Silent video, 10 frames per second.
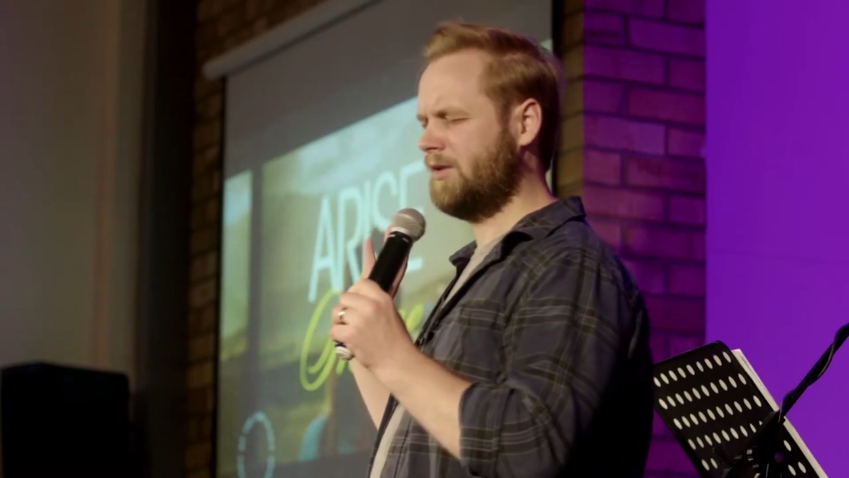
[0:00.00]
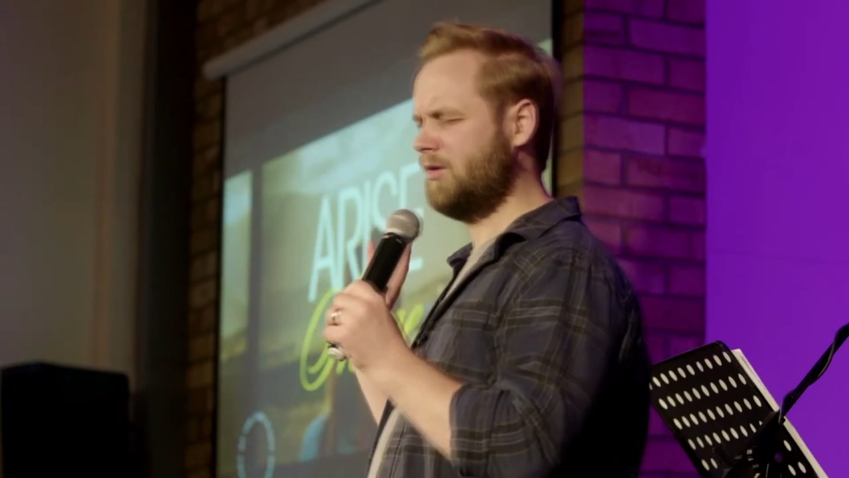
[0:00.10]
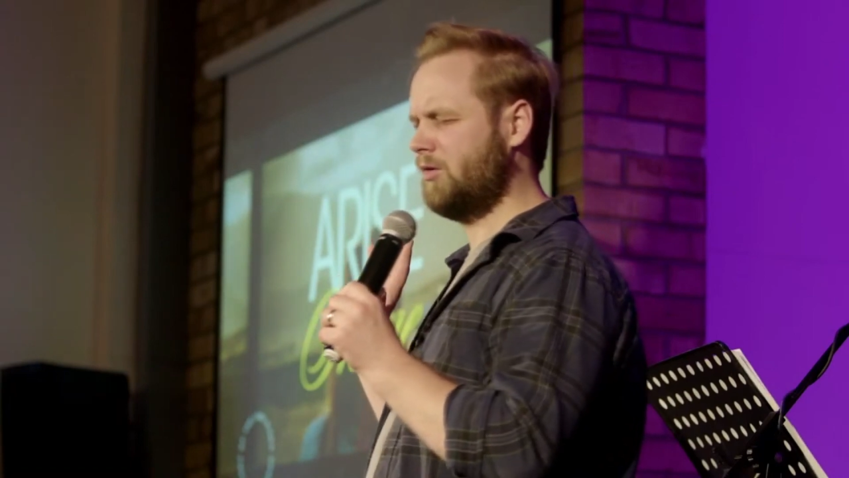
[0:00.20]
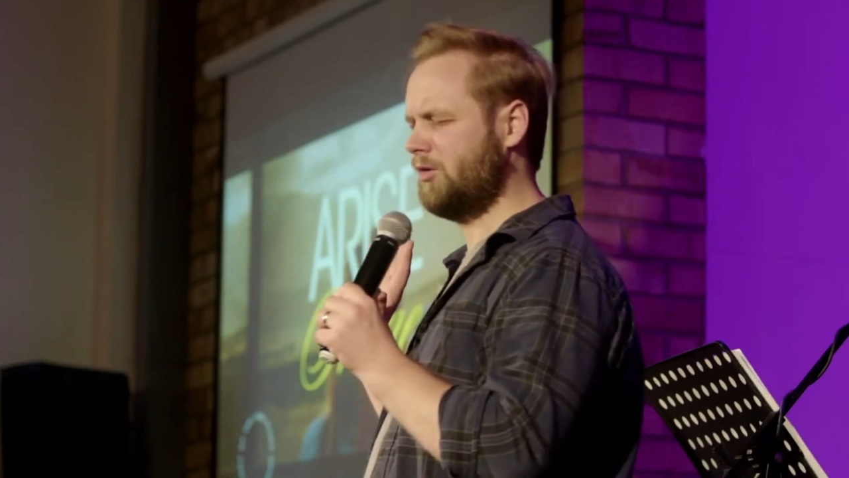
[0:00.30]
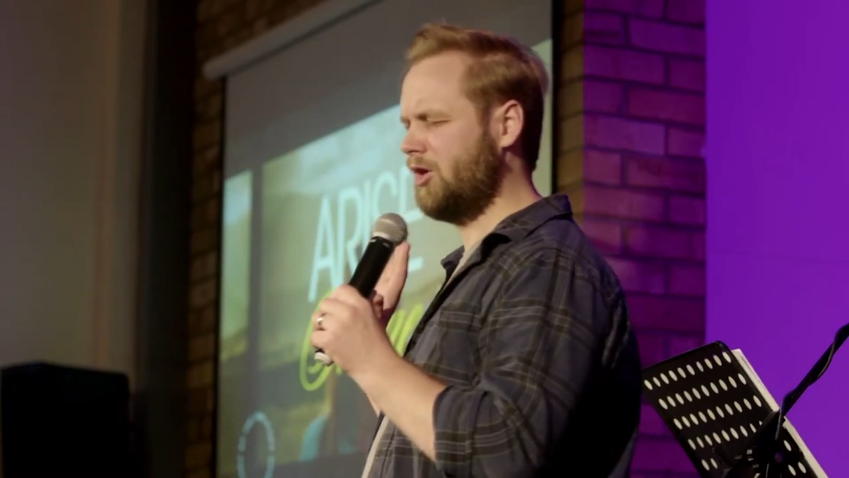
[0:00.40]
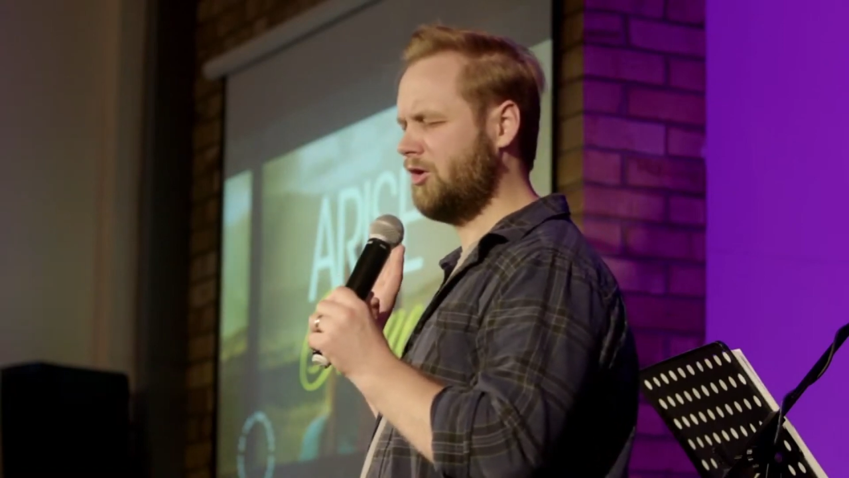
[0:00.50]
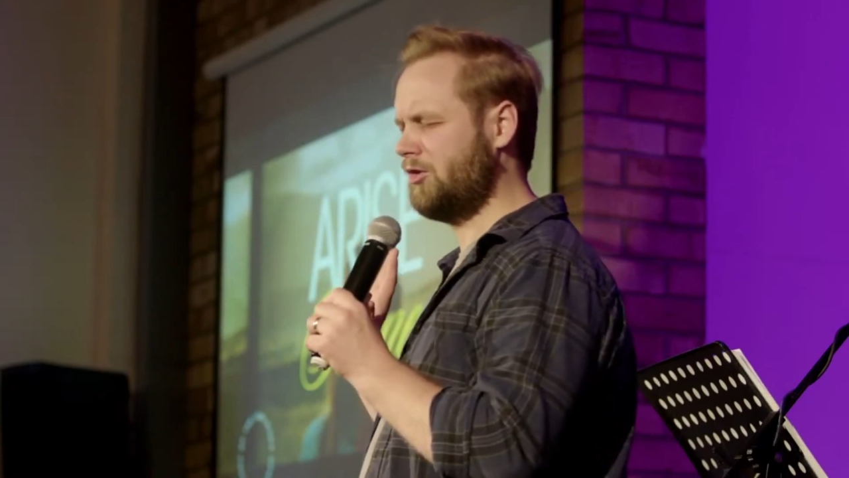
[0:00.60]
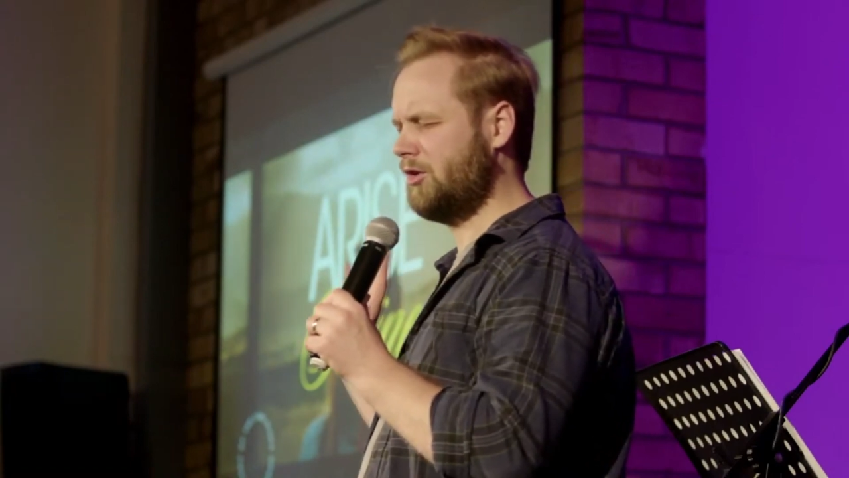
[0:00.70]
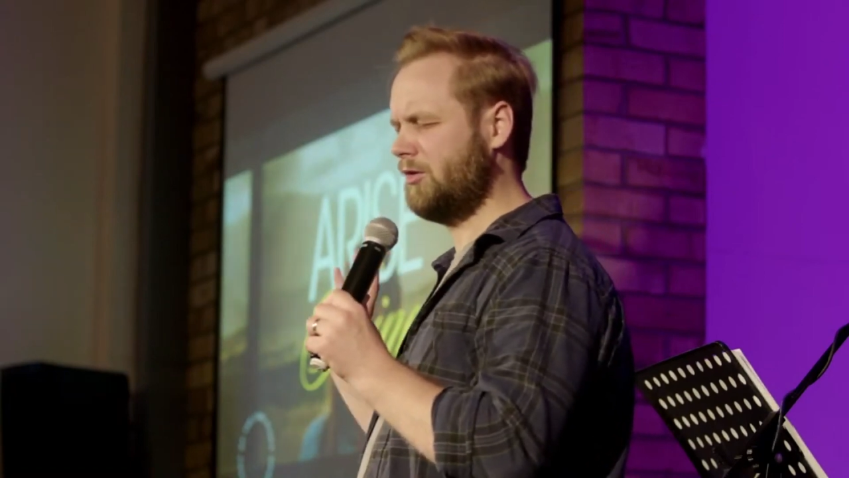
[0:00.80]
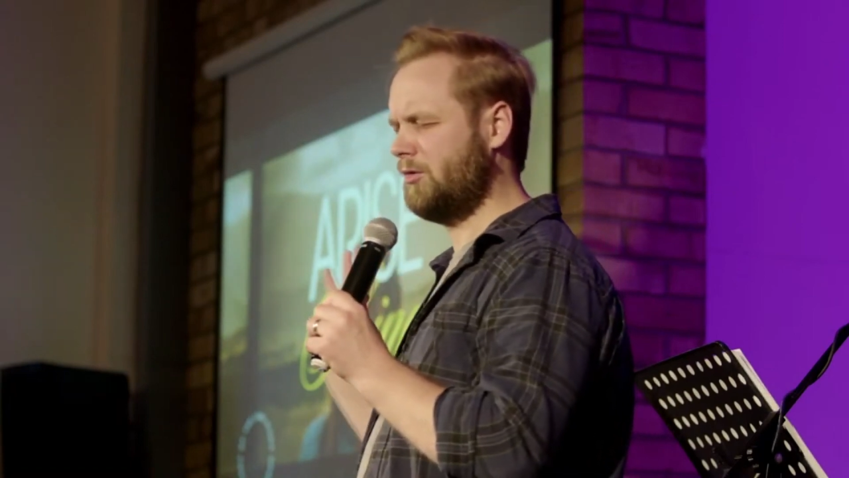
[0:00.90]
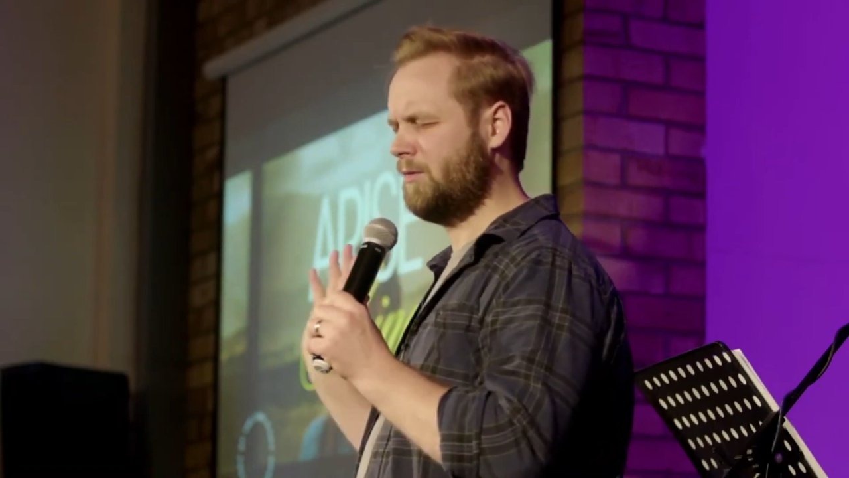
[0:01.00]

Lord, on you